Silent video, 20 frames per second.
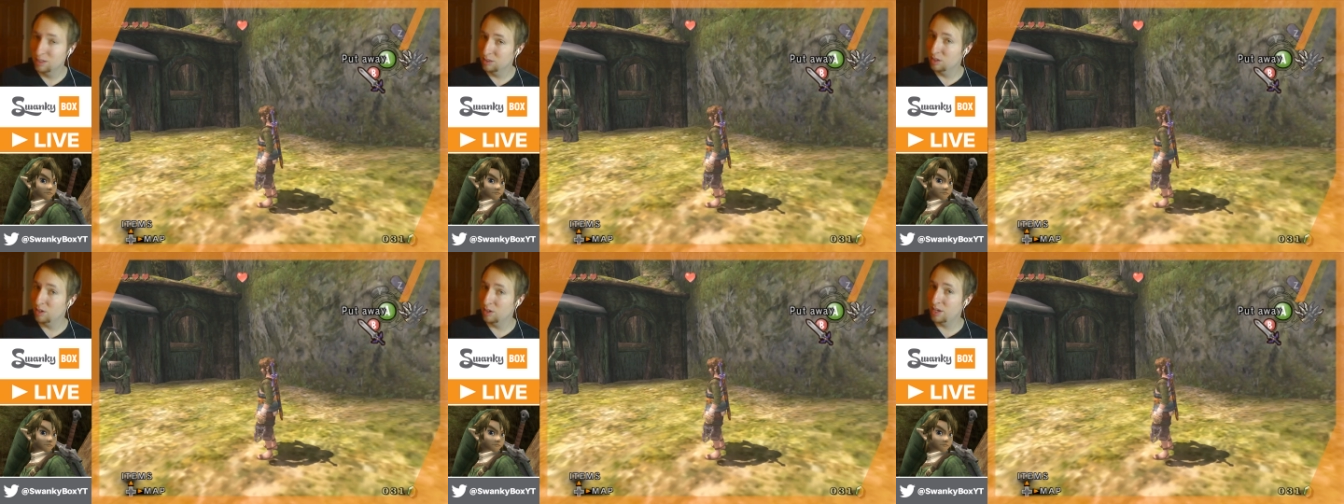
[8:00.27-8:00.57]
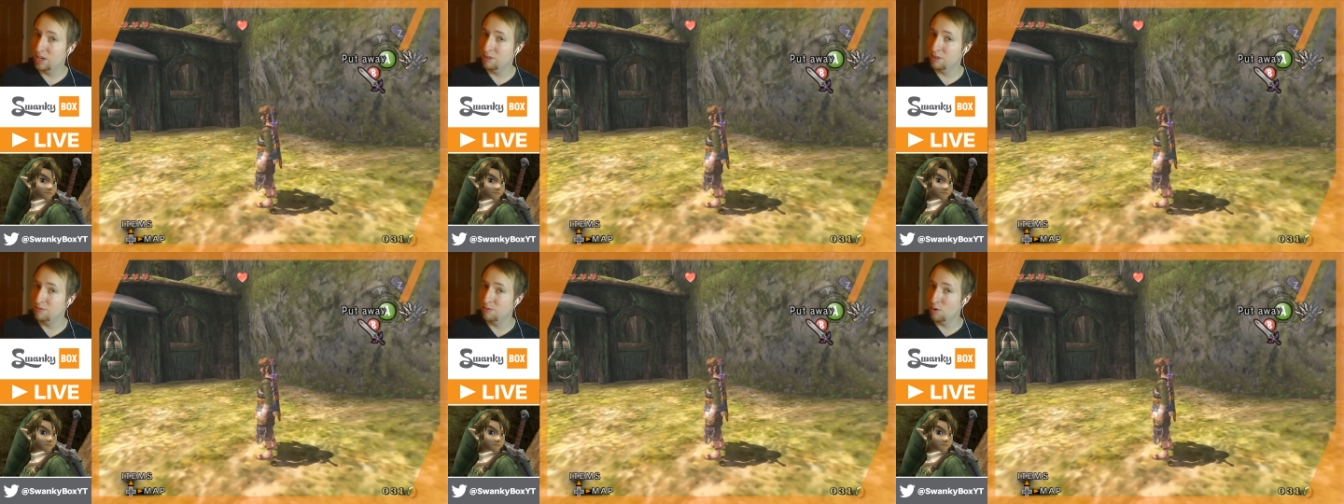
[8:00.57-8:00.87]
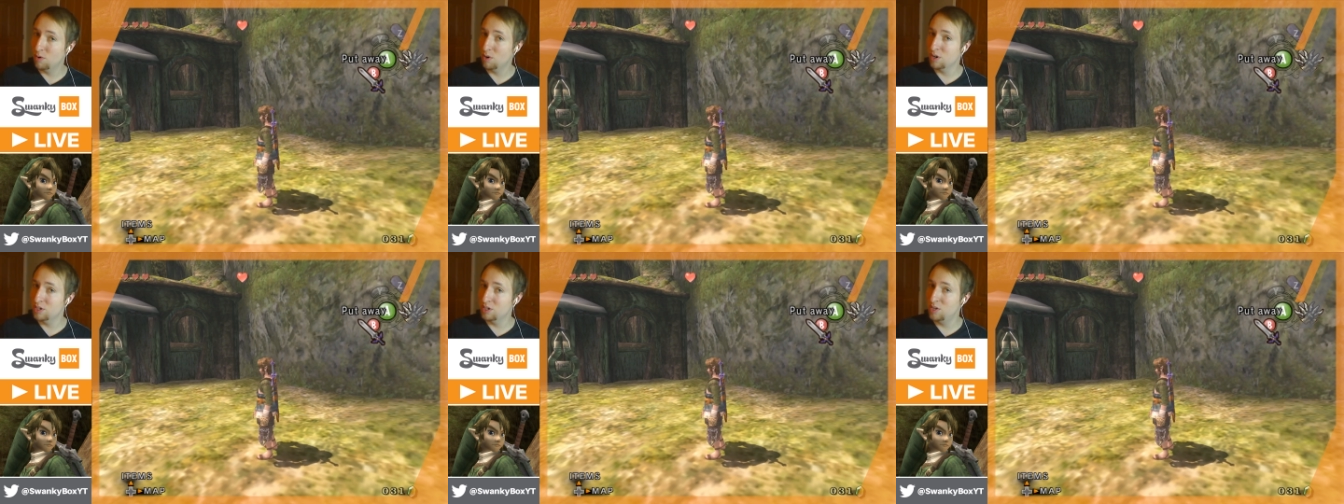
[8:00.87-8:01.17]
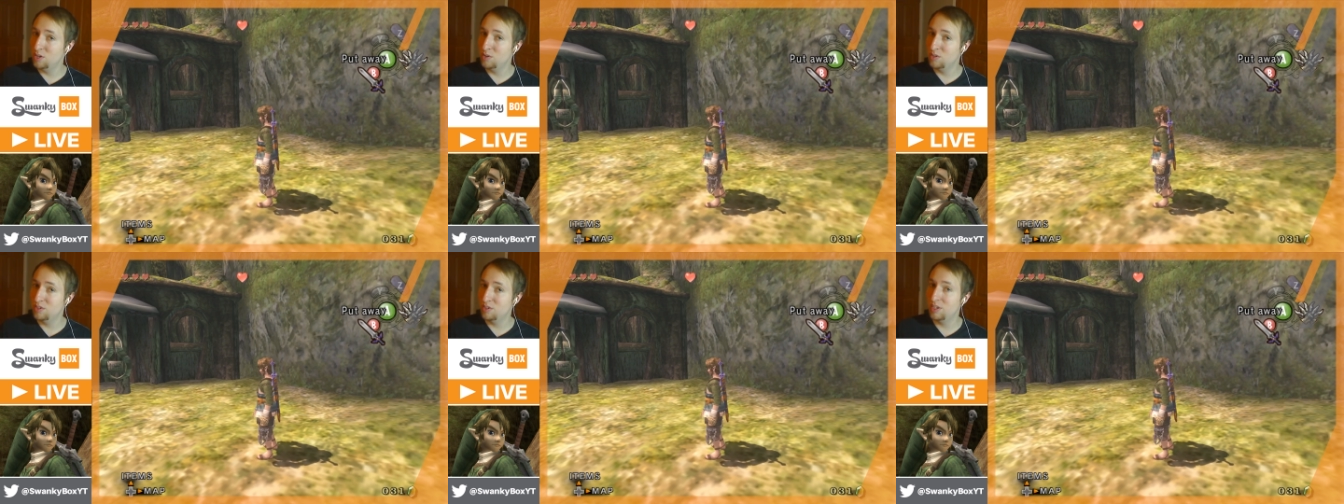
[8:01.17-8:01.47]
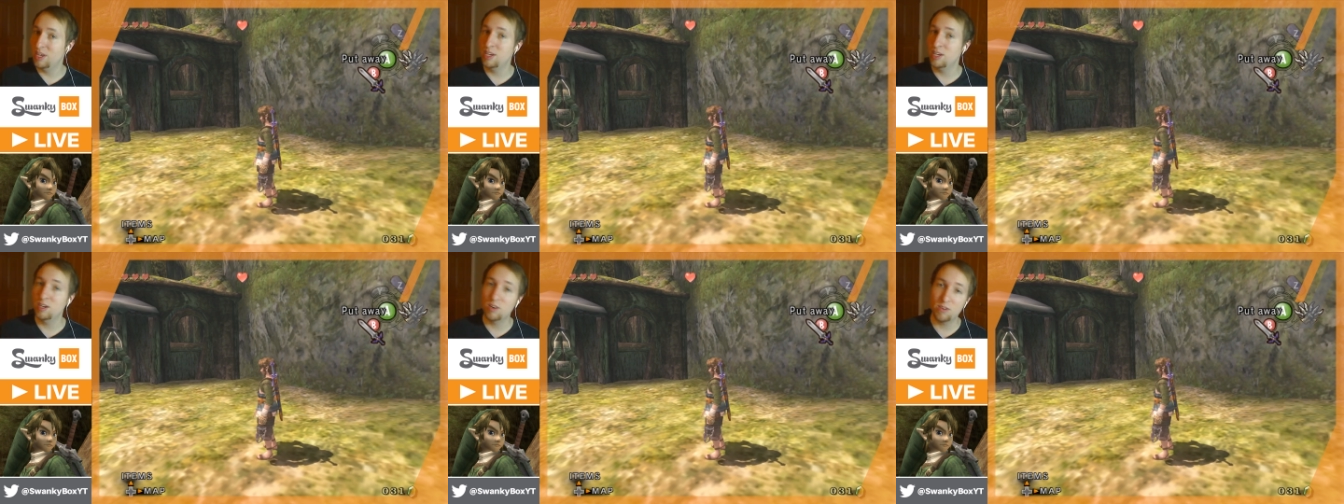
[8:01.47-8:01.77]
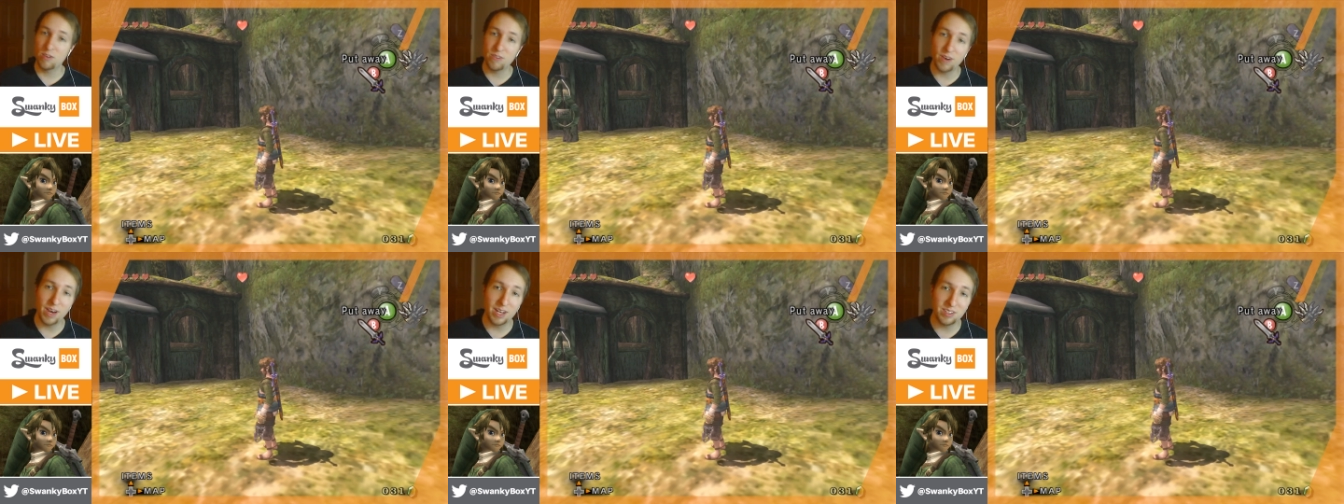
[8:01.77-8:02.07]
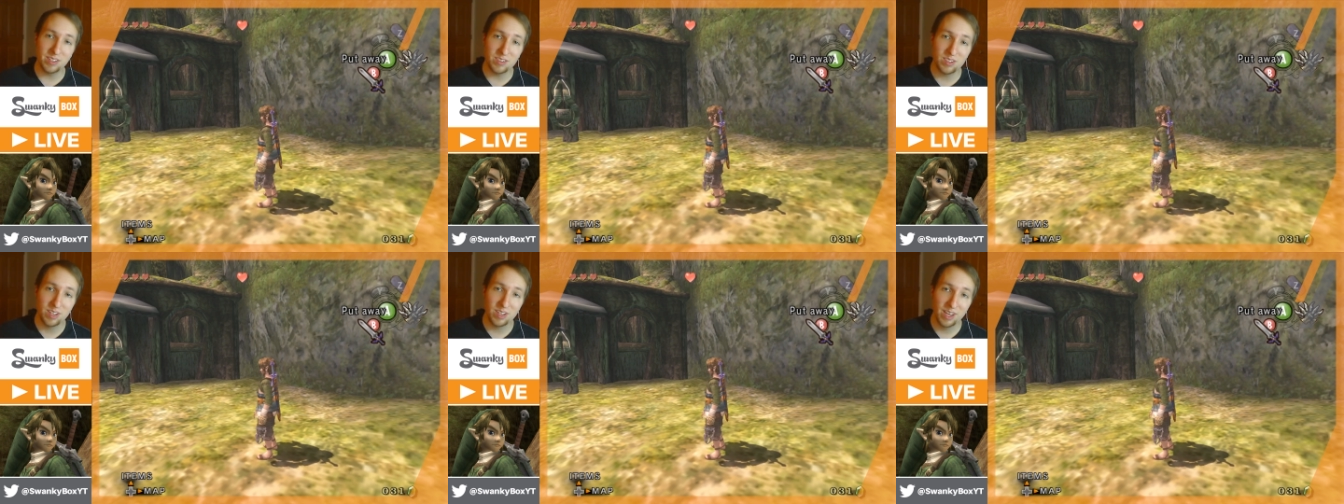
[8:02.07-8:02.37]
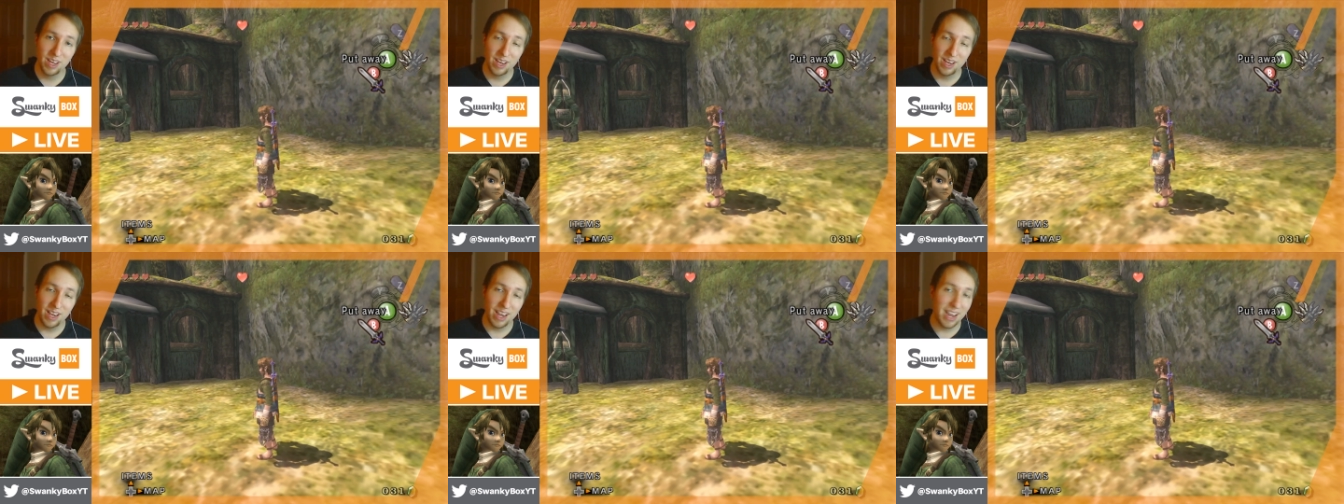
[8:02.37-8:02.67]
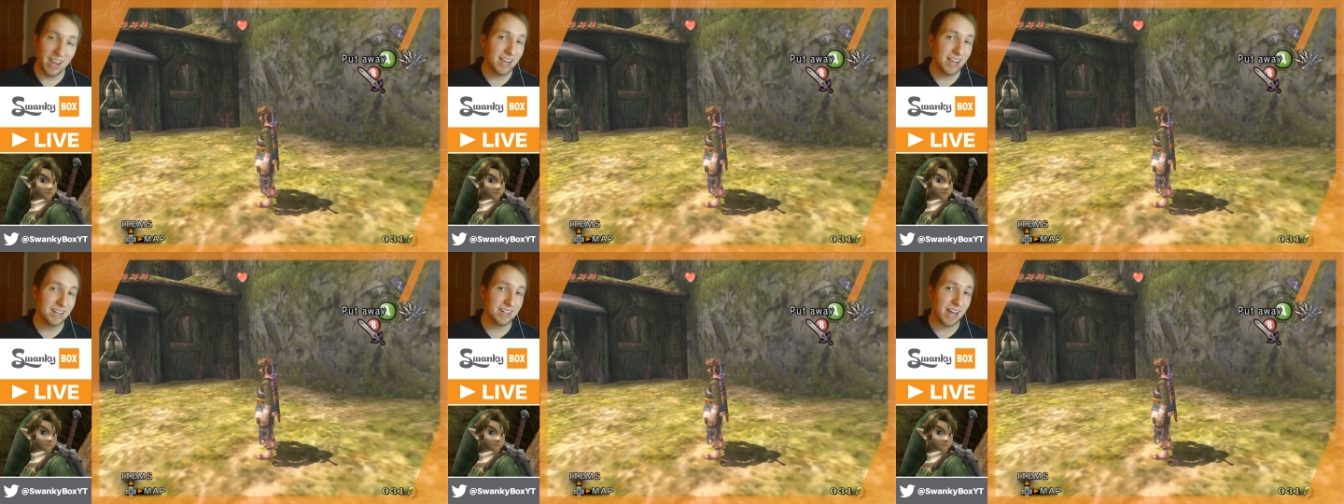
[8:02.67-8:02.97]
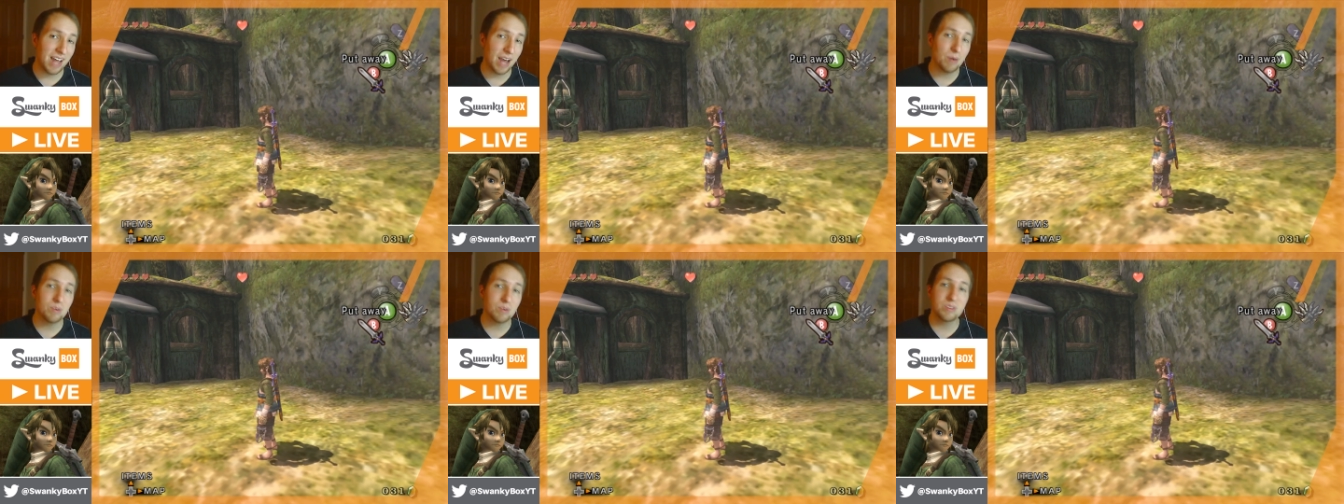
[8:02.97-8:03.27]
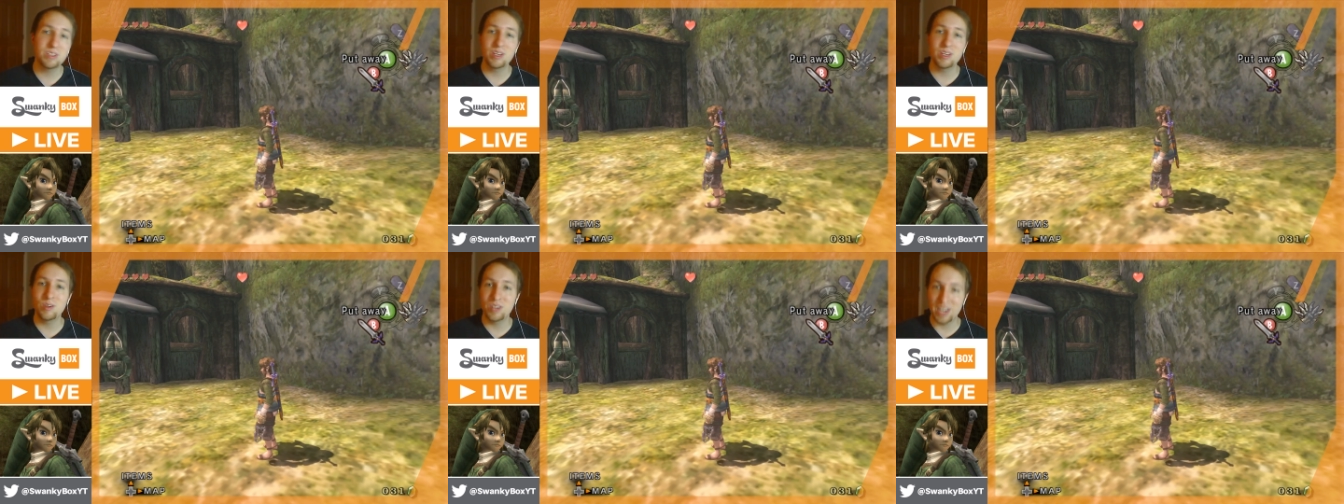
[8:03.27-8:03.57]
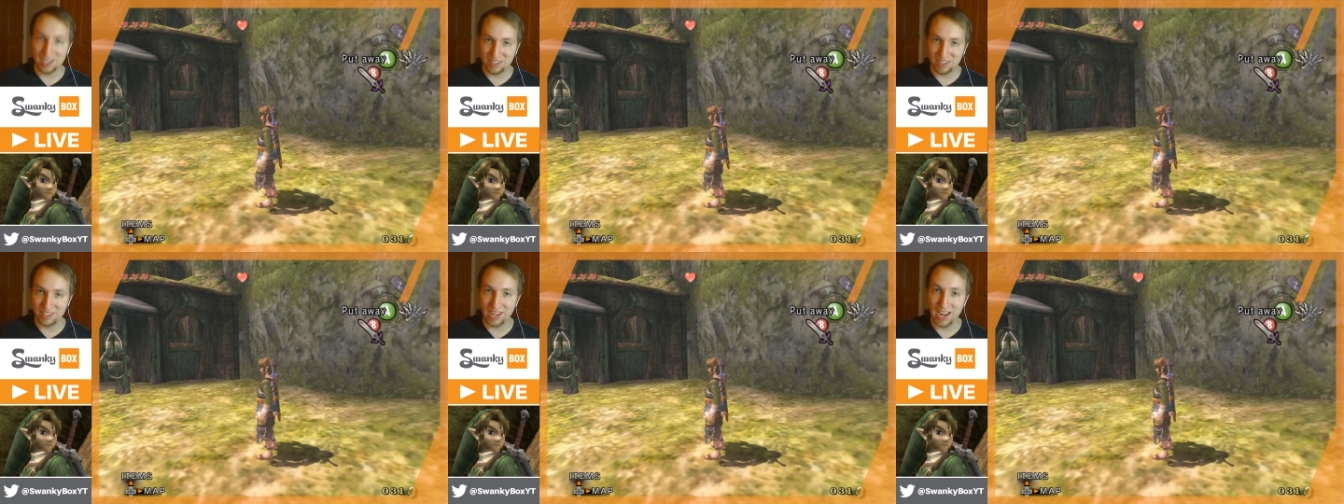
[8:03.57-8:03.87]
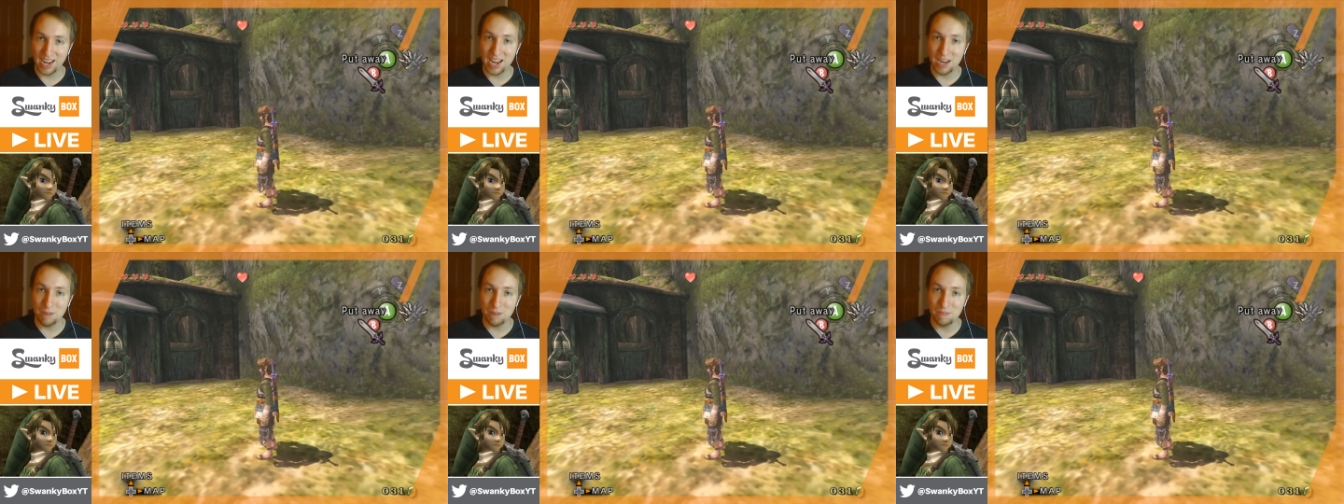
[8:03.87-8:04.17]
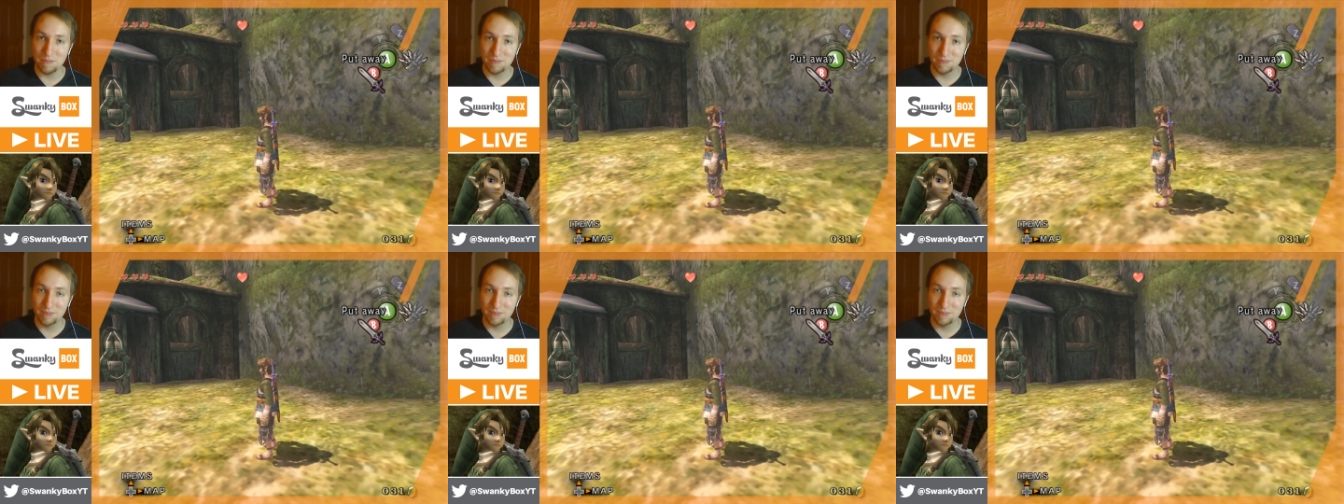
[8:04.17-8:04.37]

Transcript: Looking forward to seeing your thoughts, and I will see you next time.